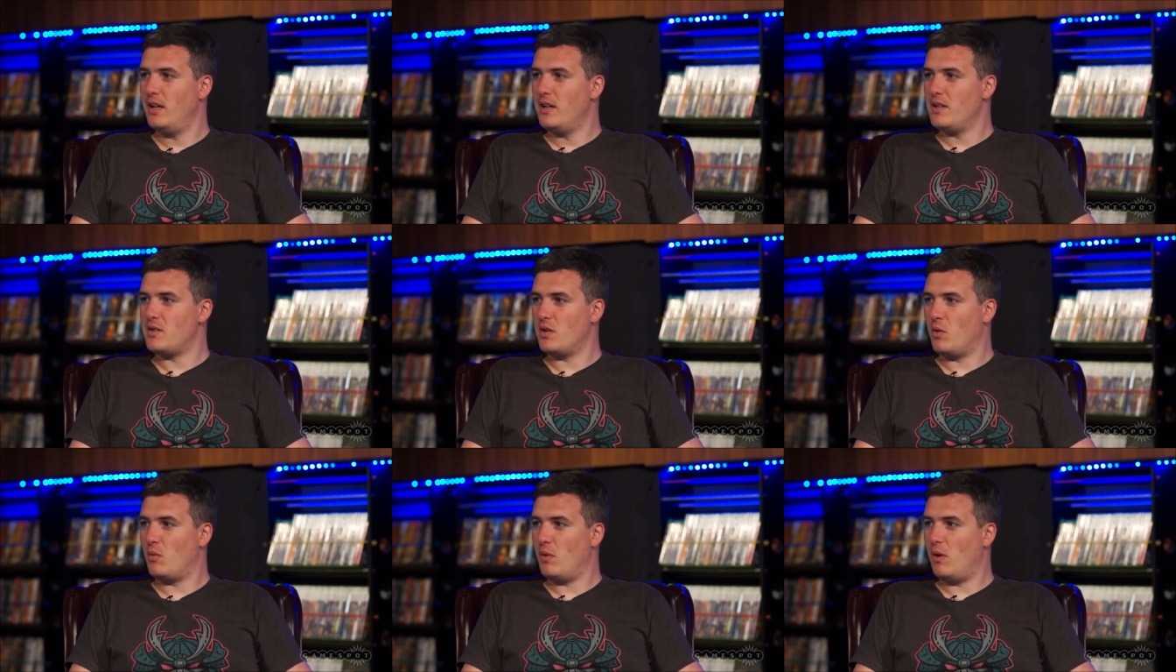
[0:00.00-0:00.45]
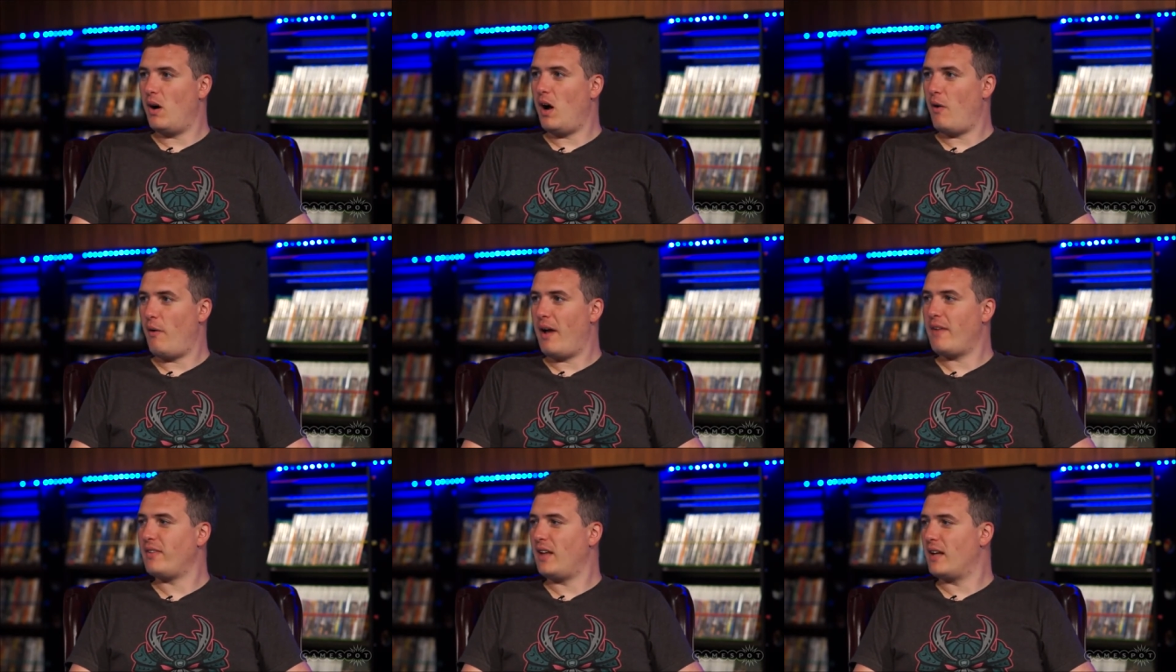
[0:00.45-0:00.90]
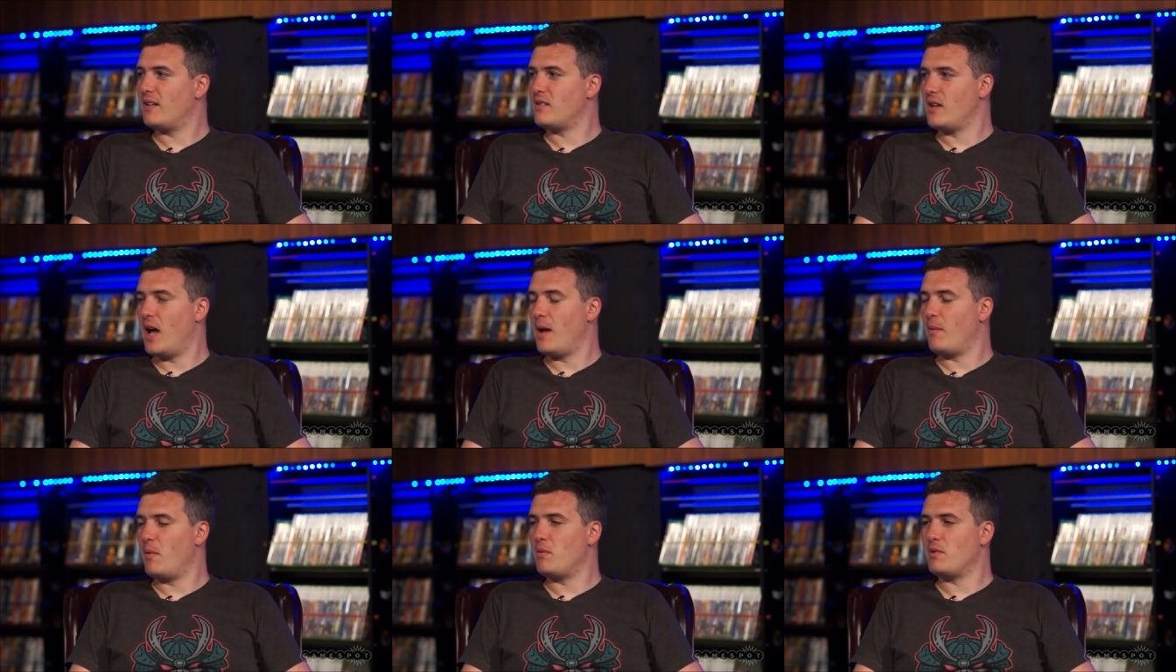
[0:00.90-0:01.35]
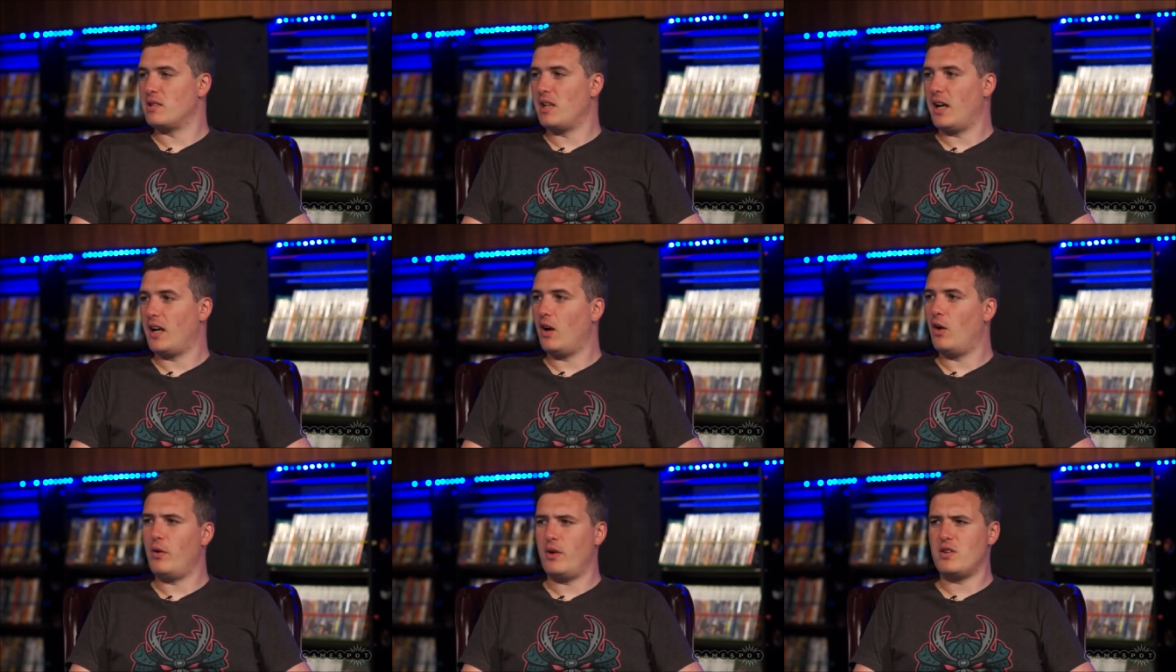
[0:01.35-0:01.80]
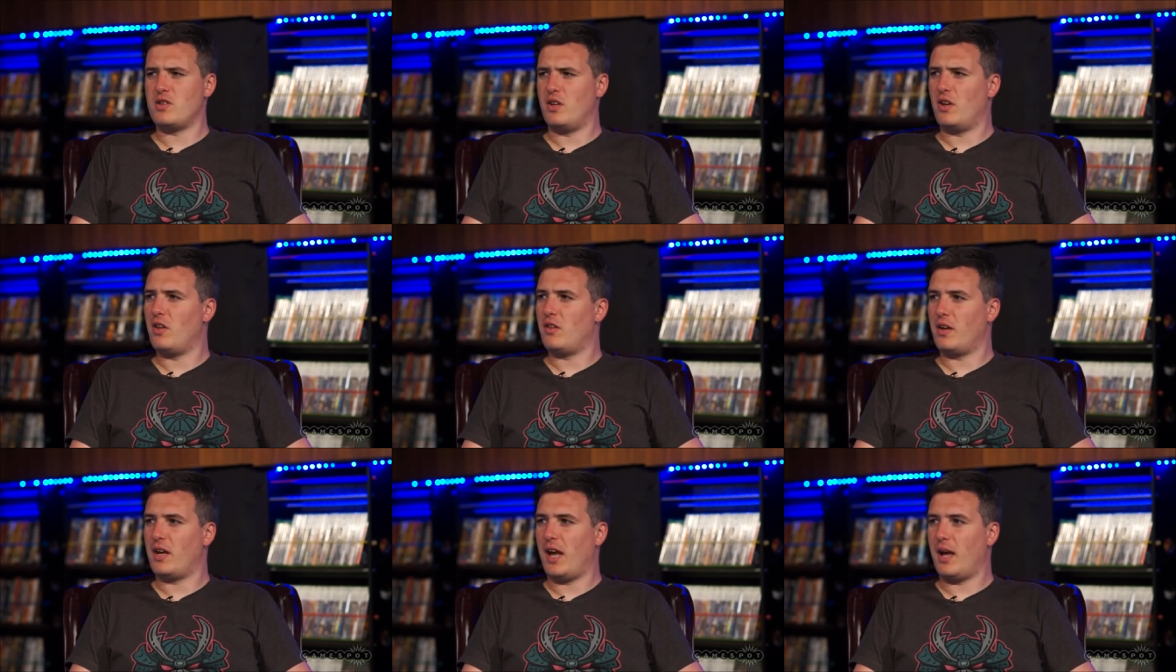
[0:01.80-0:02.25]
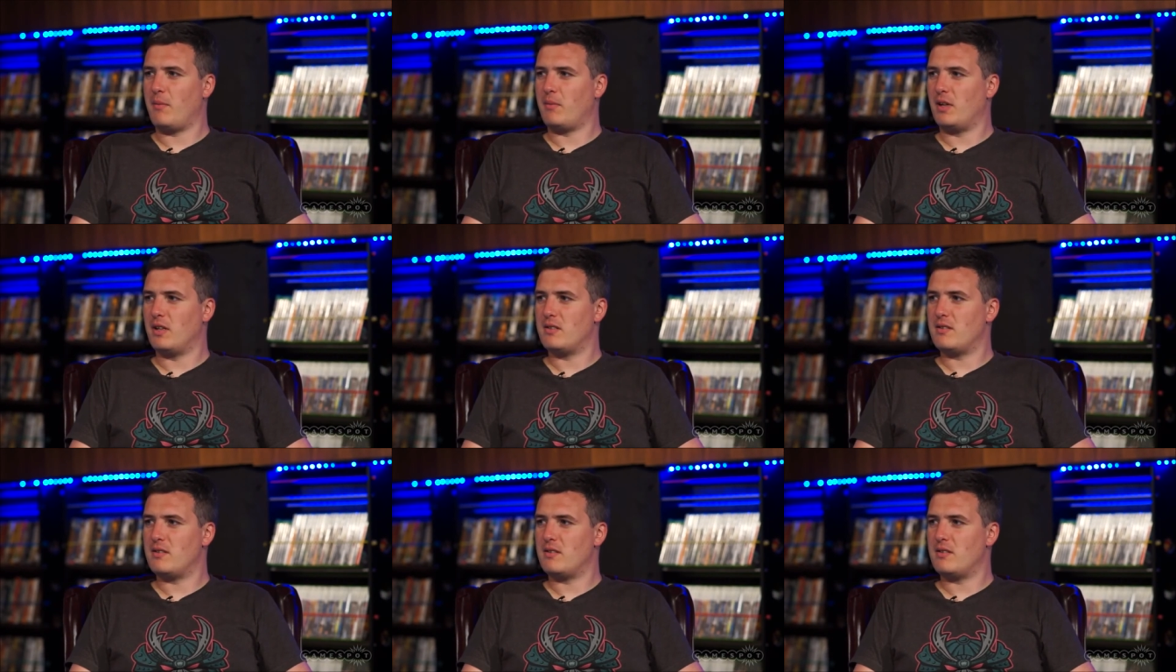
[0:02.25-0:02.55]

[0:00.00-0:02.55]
So around that time, it was like, oh, here's another game that's...